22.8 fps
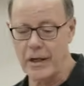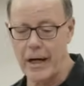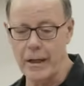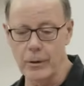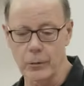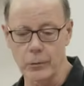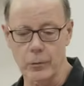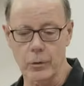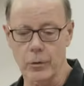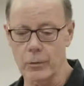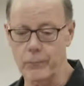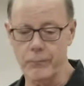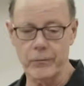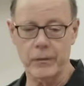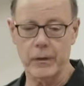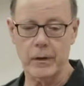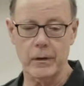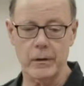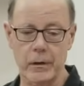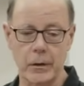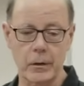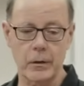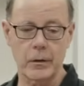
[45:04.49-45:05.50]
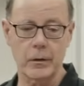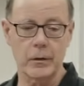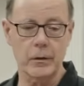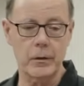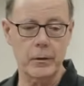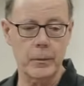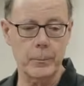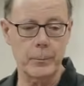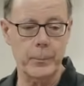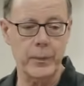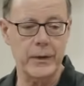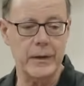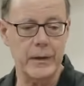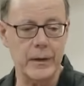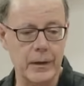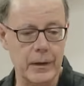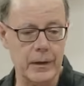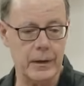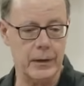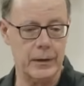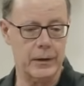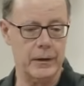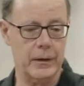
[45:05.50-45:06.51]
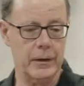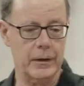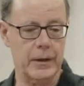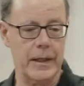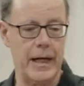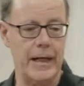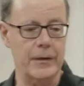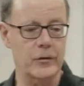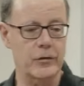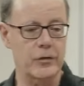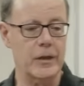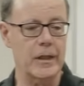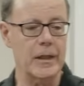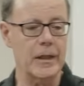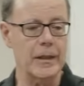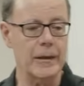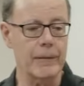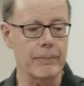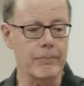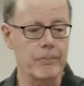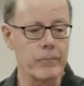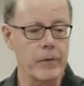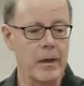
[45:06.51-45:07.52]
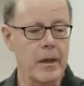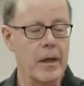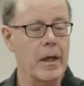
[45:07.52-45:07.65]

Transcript: out being God's king,